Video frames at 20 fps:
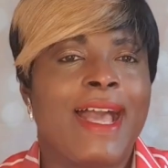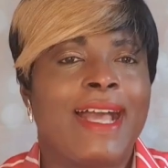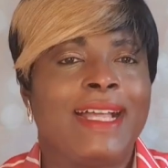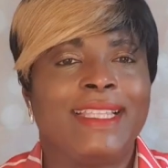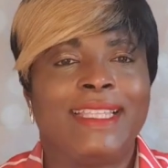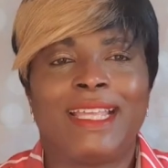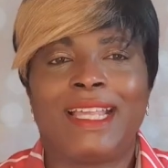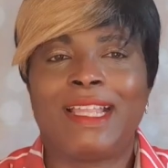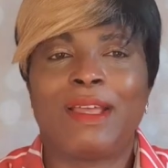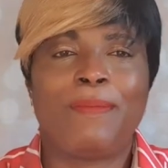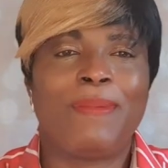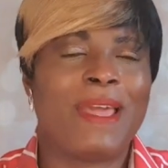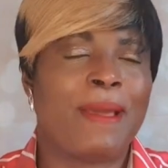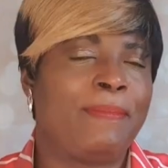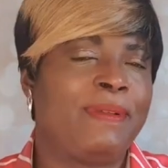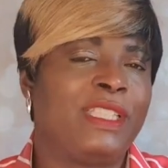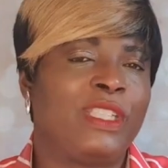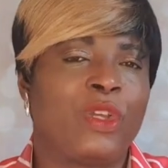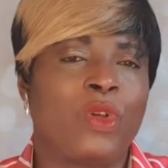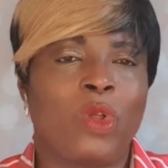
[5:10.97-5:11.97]
and I'll be
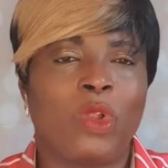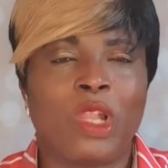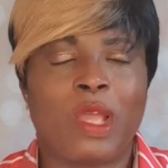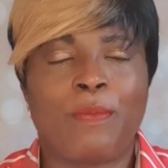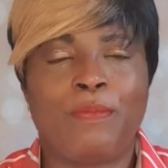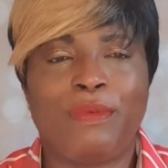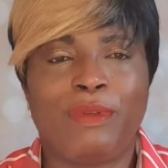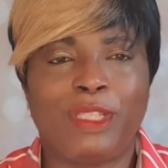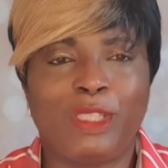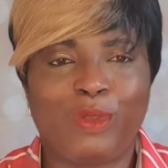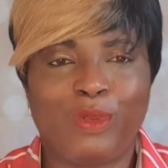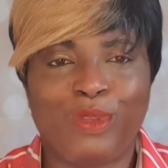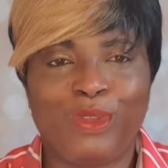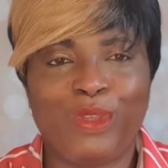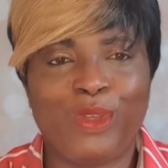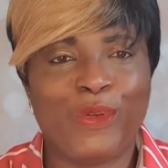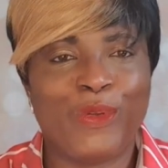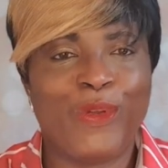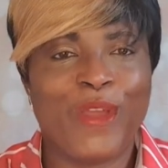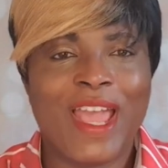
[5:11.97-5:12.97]
happy to collaborate
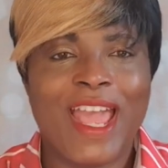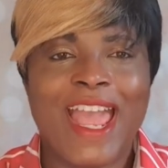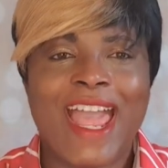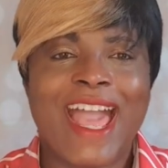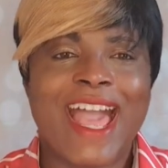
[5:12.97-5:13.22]
with you.